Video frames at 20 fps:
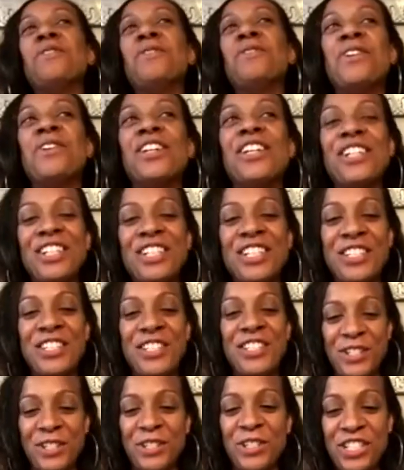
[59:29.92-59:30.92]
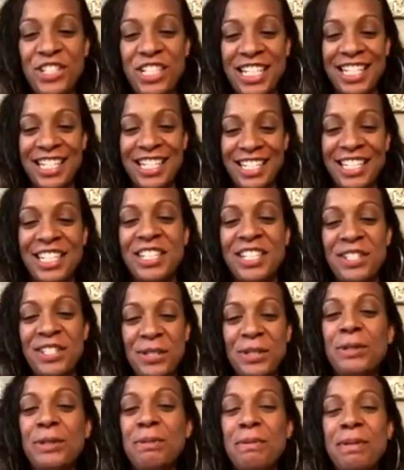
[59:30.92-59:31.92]
ordered sushi and
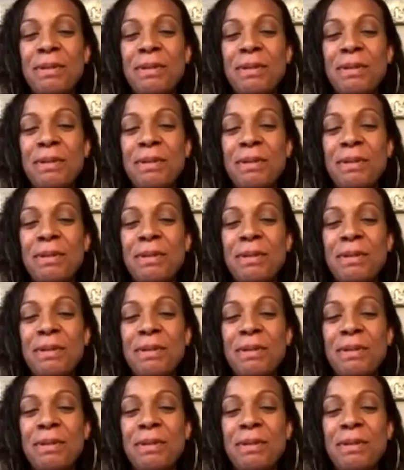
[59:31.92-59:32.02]
soup,